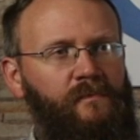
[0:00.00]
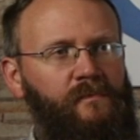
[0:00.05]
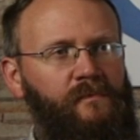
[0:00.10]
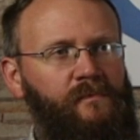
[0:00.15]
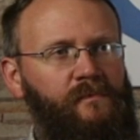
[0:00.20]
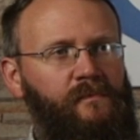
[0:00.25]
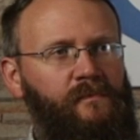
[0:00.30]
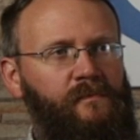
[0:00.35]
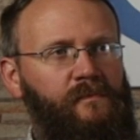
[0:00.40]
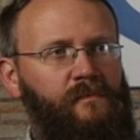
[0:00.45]

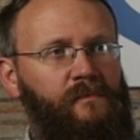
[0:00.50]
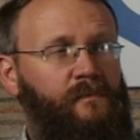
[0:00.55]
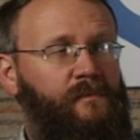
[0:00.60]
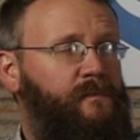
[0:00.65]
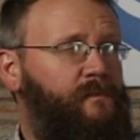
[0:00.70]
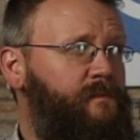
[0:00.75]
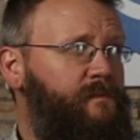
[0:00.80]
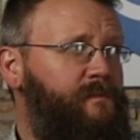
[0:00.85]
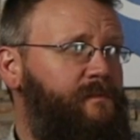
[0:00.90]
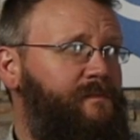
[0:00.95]

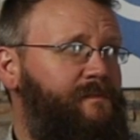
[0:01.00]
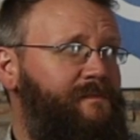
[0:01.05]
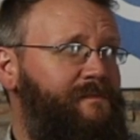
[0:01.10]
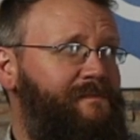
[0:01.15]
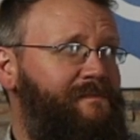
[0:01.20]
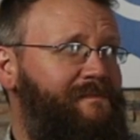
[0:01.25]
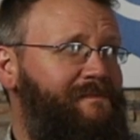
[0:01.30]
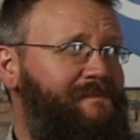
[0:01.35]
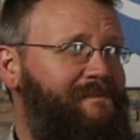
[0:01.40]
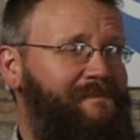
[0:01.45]

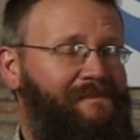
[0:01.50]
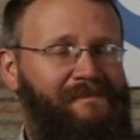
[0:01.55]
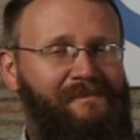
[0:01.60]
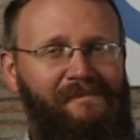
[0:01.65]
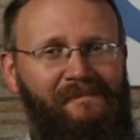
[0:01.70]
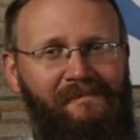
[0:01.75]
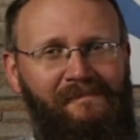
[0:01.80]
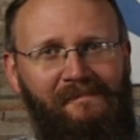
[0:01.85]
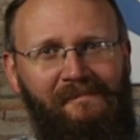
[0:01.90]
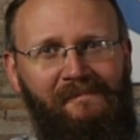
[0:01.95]

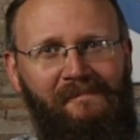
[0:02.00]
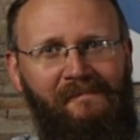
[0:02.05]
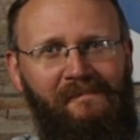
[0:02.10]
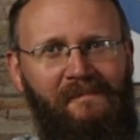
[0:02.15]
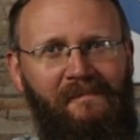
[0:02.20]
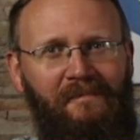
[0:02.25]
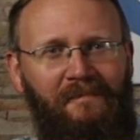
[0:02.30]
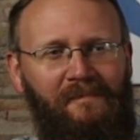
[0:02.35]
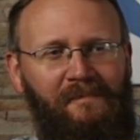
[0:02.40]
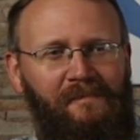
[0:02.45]

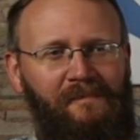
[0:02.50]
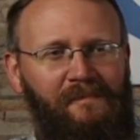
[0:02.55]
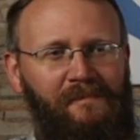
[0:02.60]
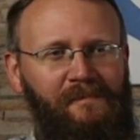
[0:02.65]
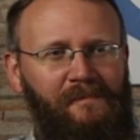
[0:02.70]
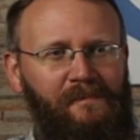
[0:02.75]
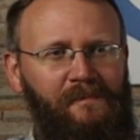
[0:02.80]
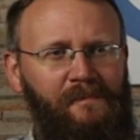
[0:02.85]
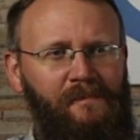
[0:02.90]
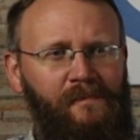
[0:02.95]

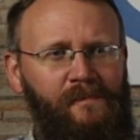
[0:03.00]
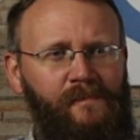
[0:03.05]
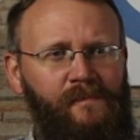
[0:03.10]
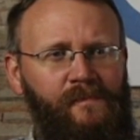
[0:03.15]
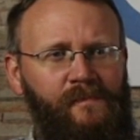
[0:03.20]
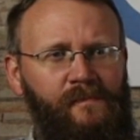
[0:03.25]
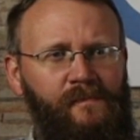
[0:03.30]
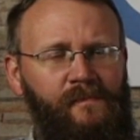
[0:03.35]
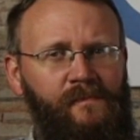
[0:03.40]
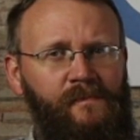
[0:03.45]

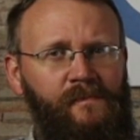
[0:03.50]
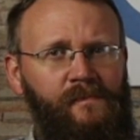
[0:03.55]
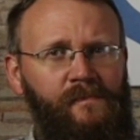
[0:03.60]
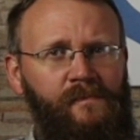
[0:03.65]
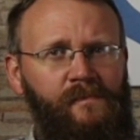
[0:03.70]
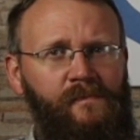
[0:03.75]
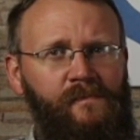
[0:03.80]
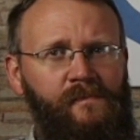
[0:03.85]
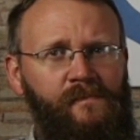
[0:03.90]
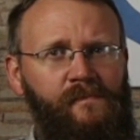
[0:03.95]

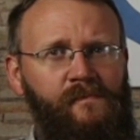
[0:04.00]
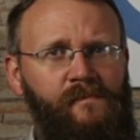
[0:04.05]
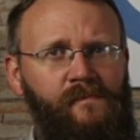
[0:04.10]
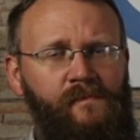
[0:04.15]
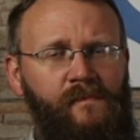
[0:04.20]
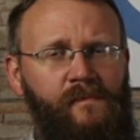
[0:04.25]
No words are spoken by the person on screen.